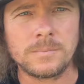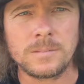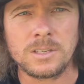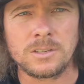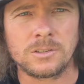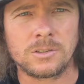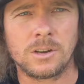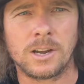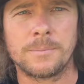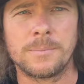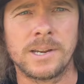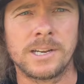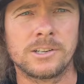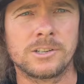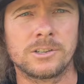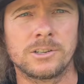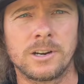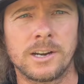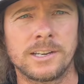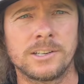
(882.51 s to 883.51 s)
So I made
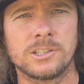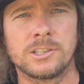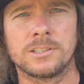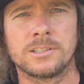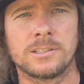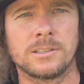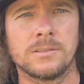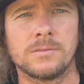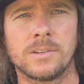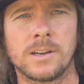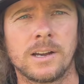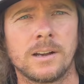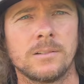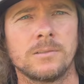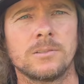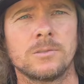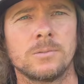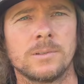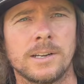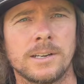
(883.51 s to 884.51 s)
sure I adjusted the
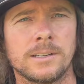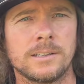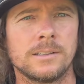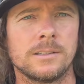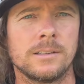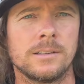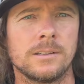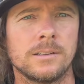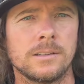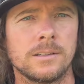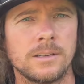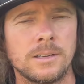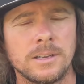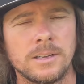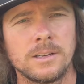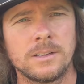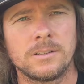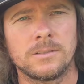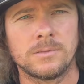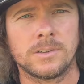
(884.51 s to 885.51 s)
valves when I did the
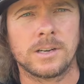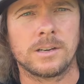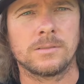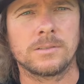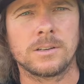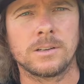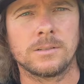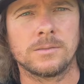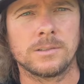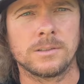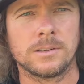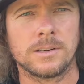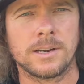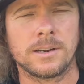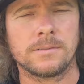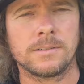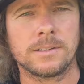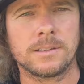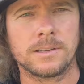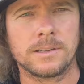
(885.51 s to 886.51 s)
valve cover and
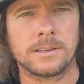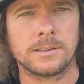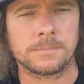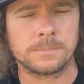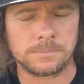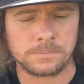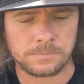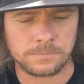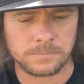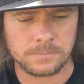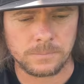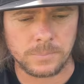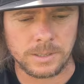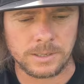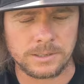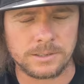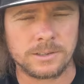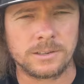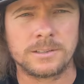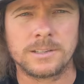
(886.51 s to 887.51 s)
everything,
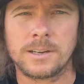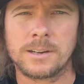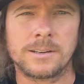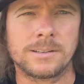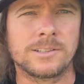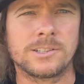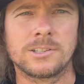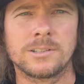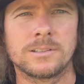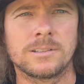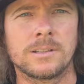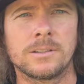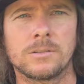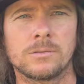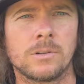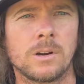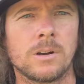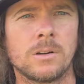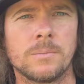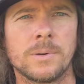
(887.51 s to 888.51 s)
but turns out it's just the
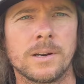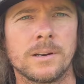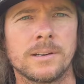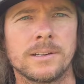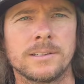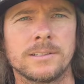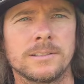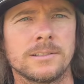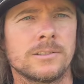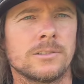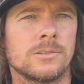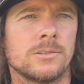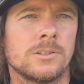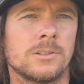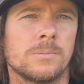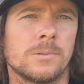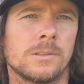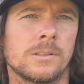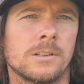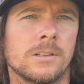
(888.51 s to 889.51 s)
throwout bearing, because as soon as
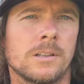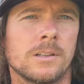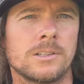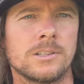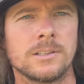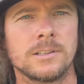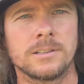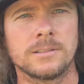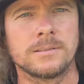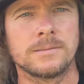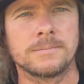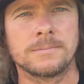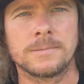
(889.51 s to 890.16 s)
you put the clutch in,